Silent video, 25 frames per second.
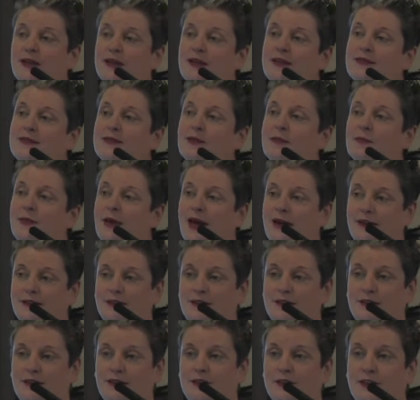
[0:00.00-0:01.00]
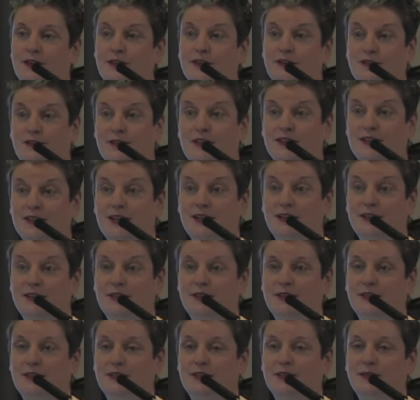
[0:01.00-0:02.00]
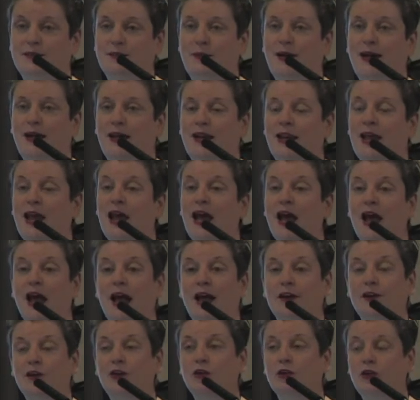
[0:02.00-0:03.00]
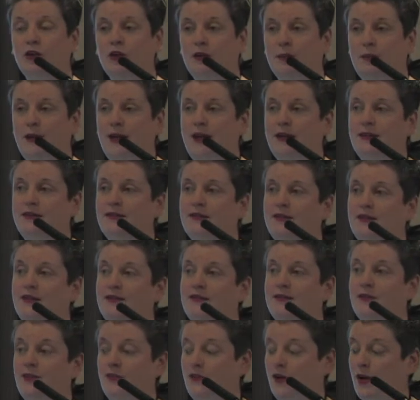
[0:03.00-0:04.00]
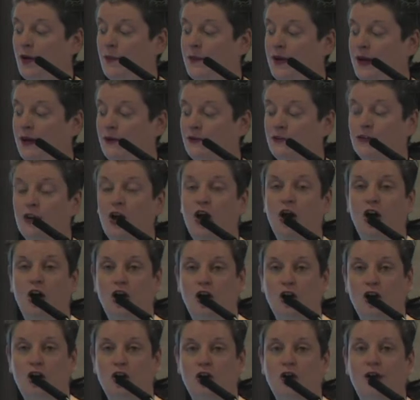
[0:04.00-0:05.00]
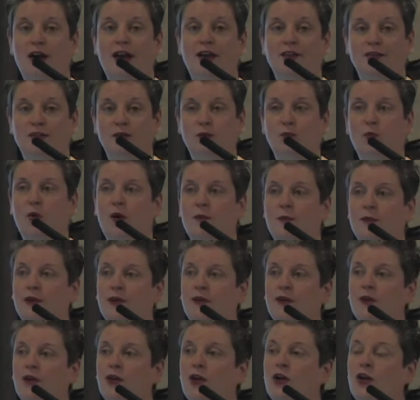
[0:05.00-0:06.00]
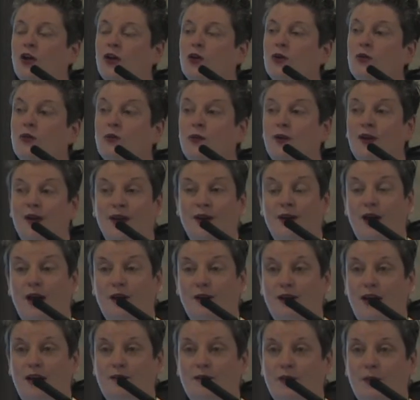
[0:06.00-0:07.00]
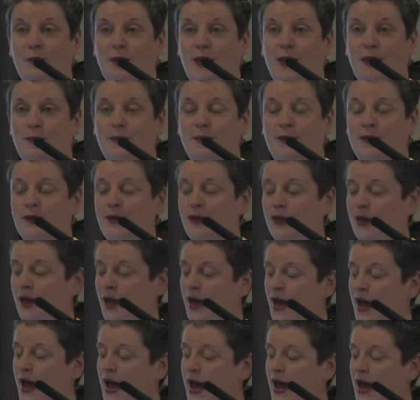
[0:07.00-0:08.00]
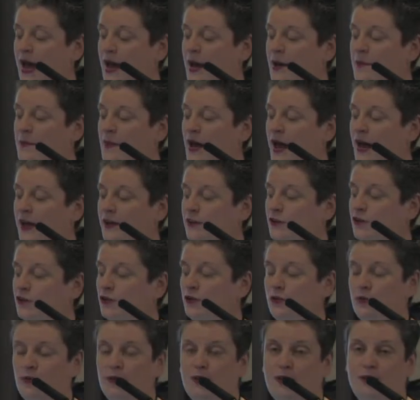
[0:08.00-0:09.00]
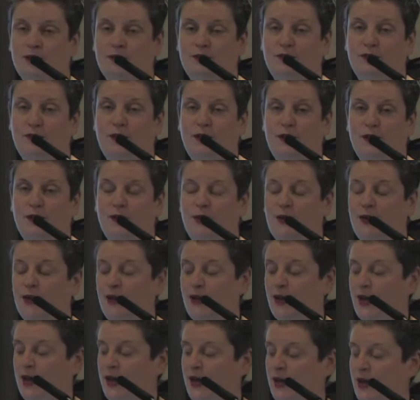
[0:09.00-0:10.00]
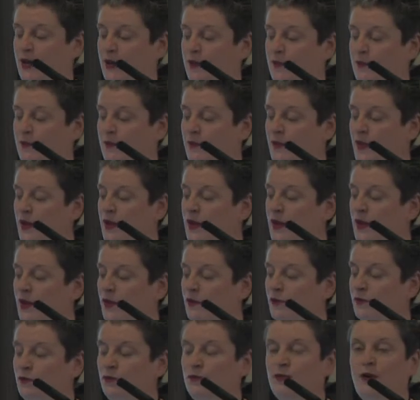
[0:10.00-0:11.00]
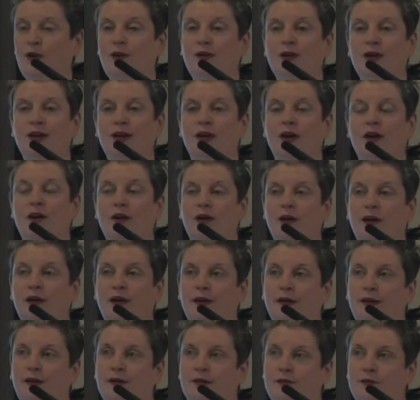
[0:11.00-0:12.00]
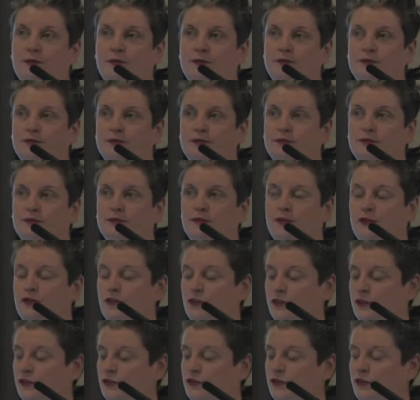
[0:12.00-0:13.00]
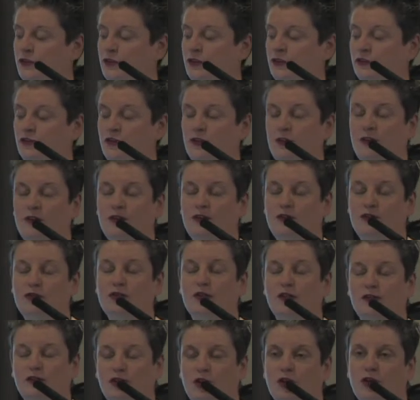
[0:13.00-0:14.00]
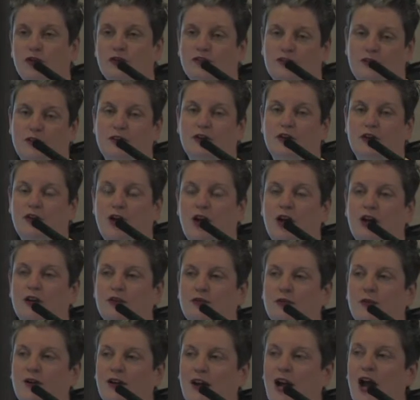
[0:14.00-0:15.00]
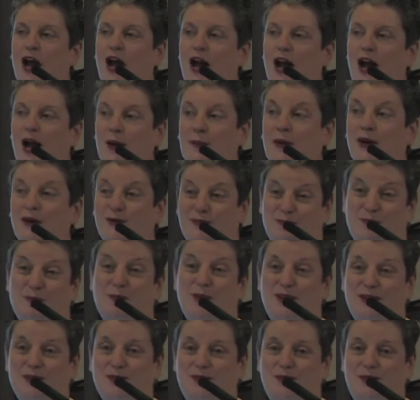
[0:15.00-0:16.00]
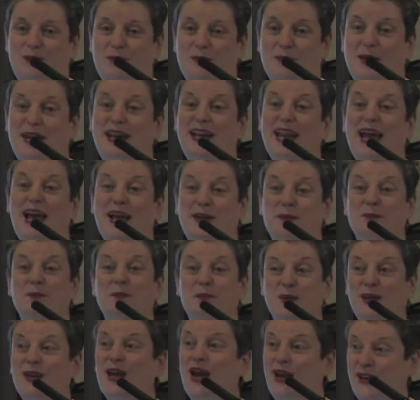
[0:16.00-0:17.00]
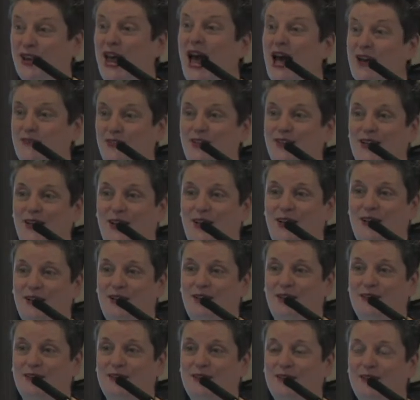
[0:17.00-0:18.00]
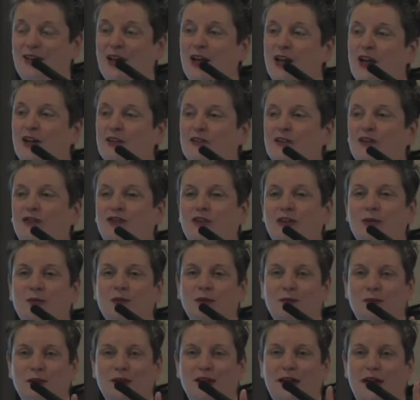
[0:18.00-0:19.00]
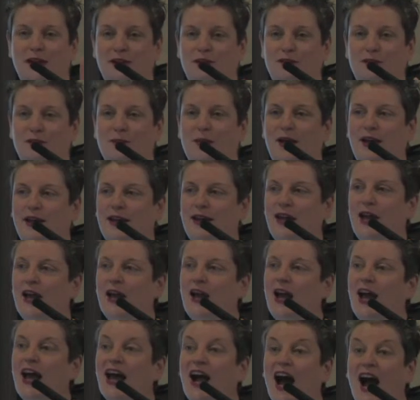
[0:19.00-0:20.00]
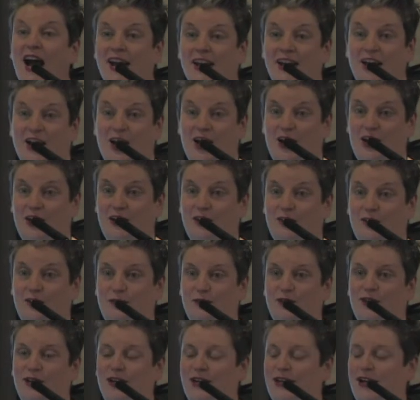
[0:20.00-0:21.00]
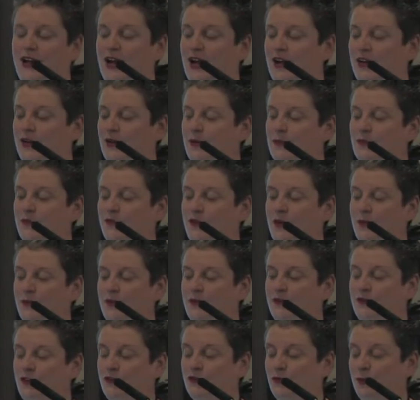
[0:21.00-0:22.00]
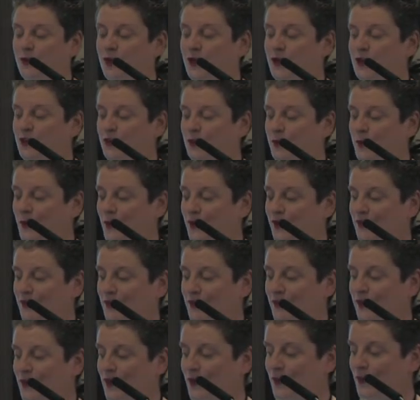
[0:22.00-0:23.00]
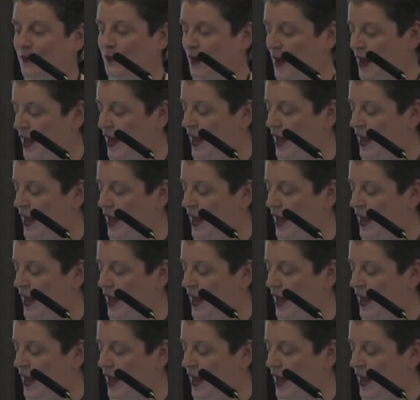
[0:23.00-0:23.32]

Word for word: This impacted on her fertility as well. And all her paintings are about her as a woman who cannot have a baby um, and who is very, um, very, um, she, she, she talks in her artwork about being female and, be, and having illness. So she would be kind of my icon, really, um, from a visual art point of view.